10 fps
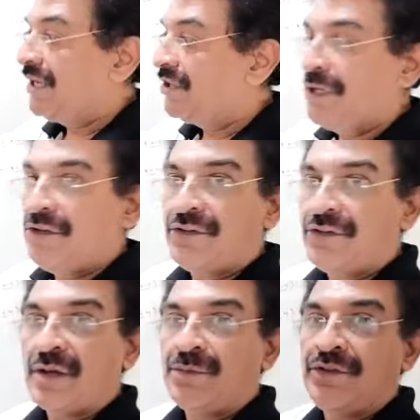means it comes
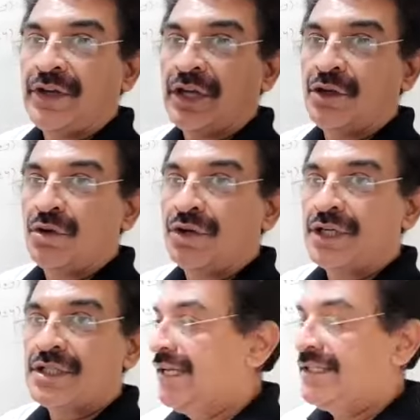in second quadrant.
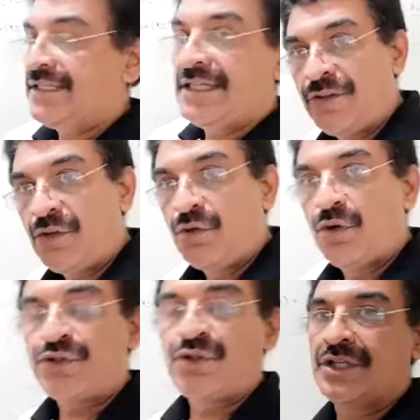180
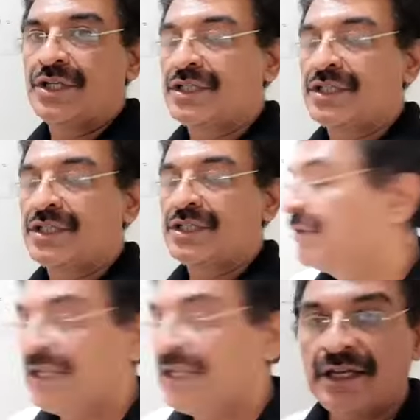plus means it goes to
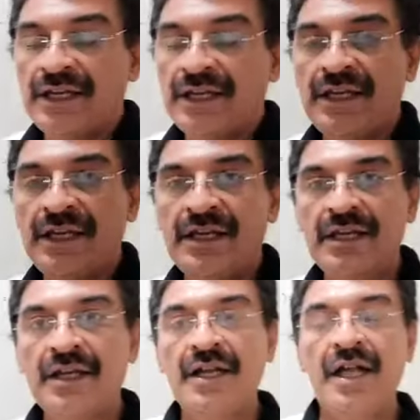third quadrant.
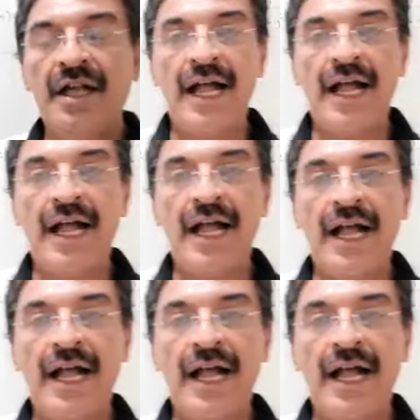Similarly,